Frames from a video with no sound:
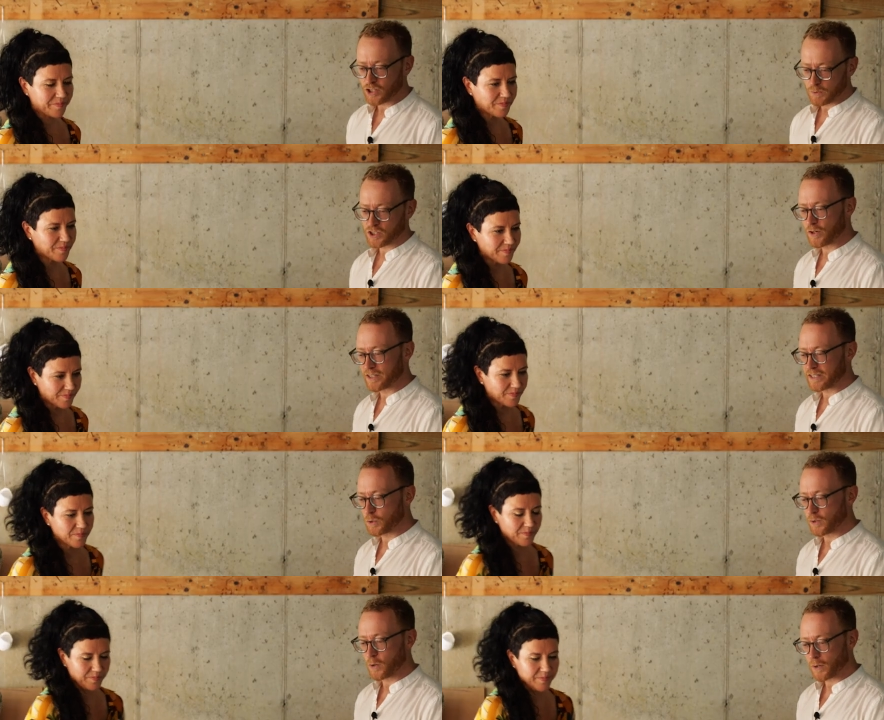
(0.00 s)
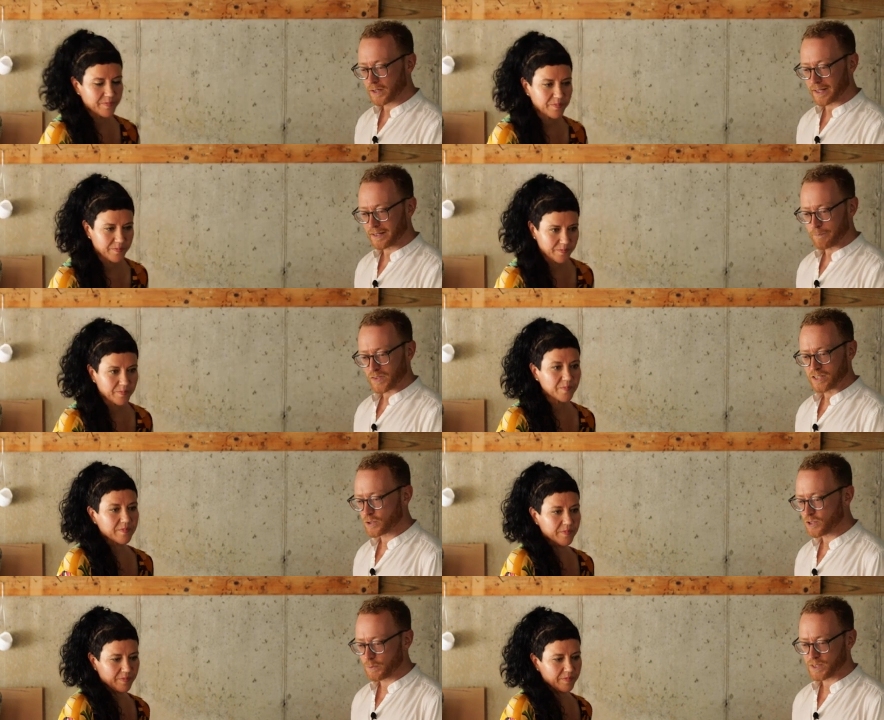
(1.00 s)
Speaker 1: she was turned into a Gorgon.
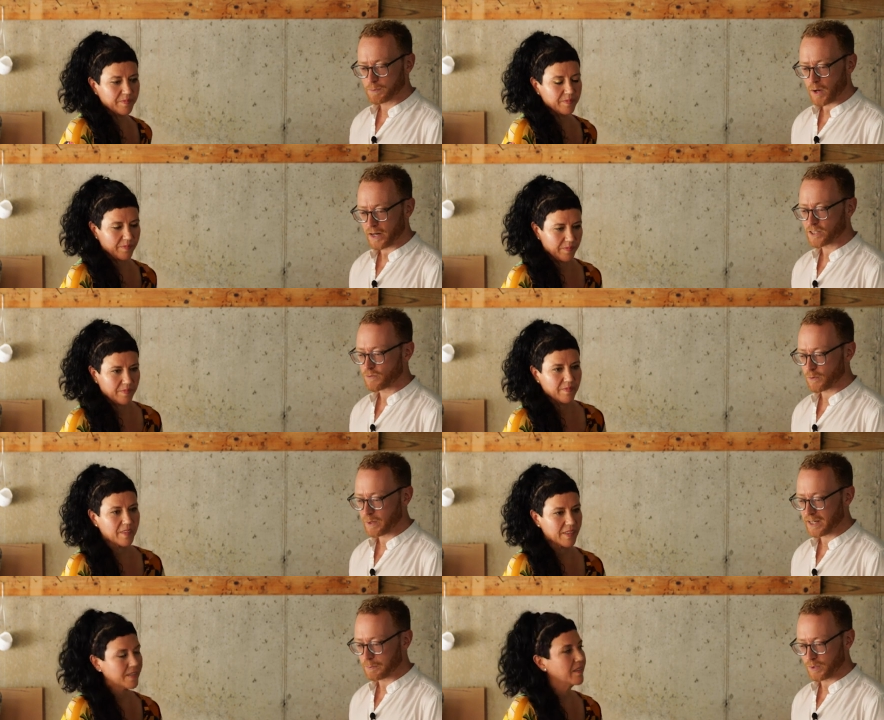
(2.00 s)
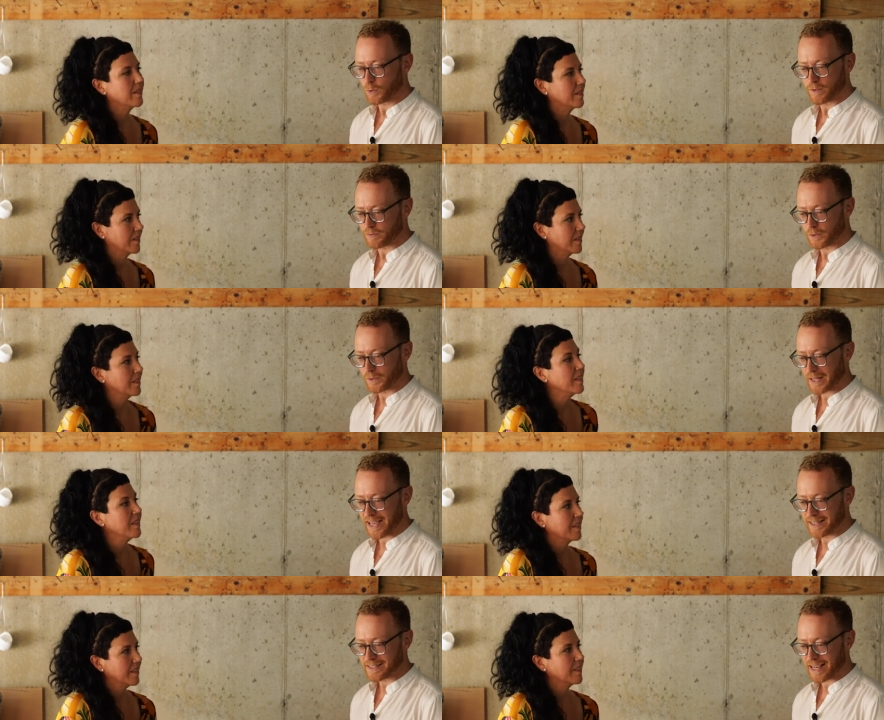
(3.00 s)
So she was punished for being beautiful
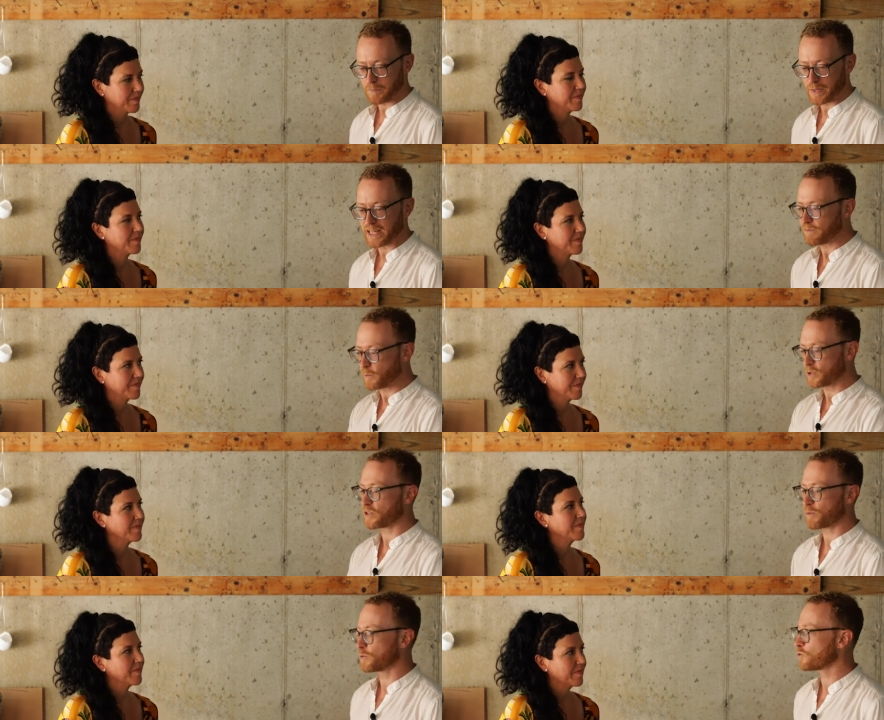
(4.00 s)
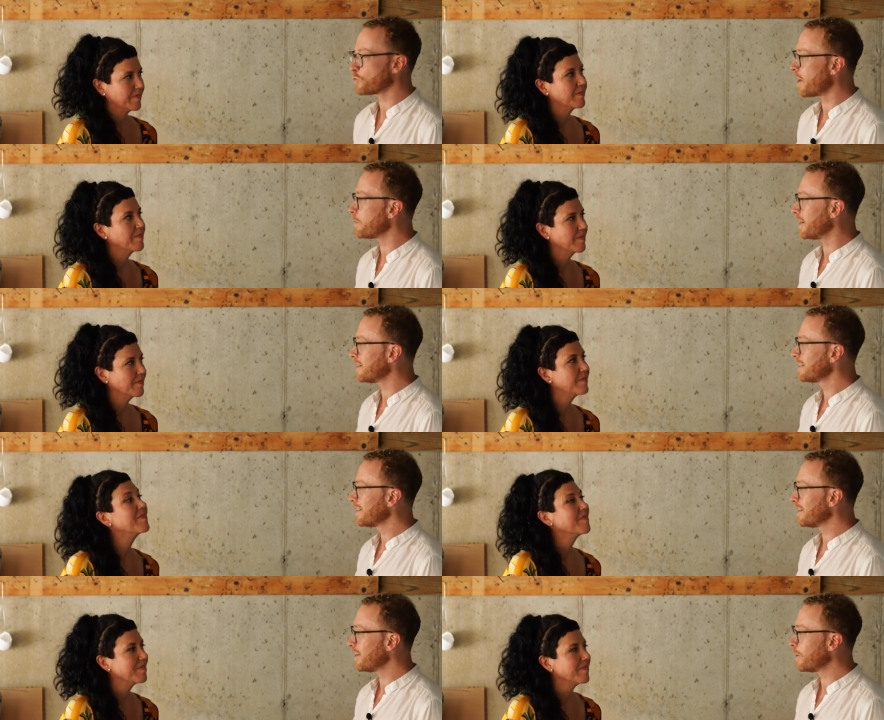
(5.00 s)
and being forced through trauma,
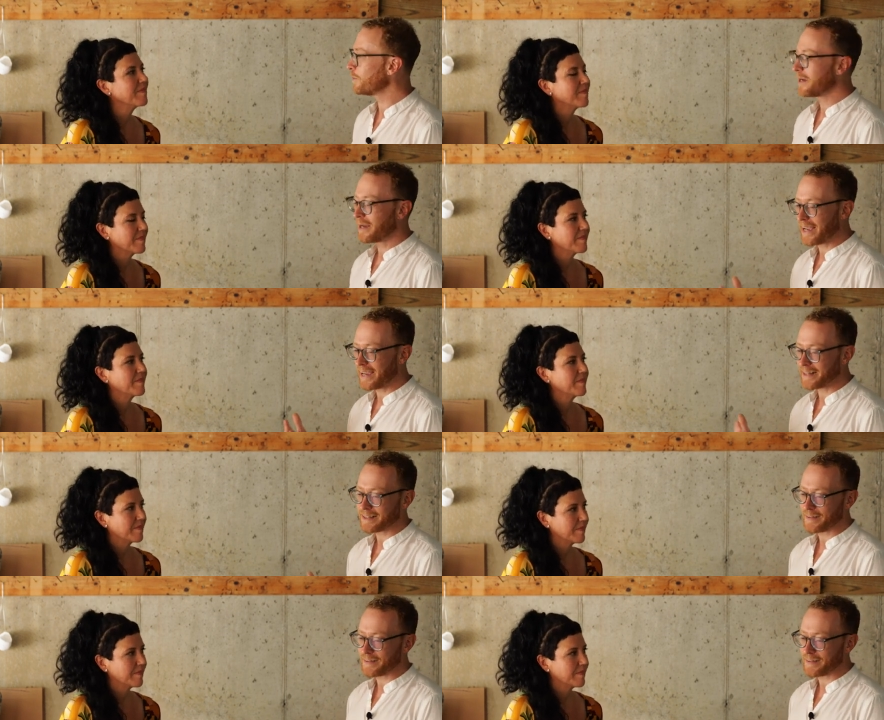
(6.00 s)
you know? And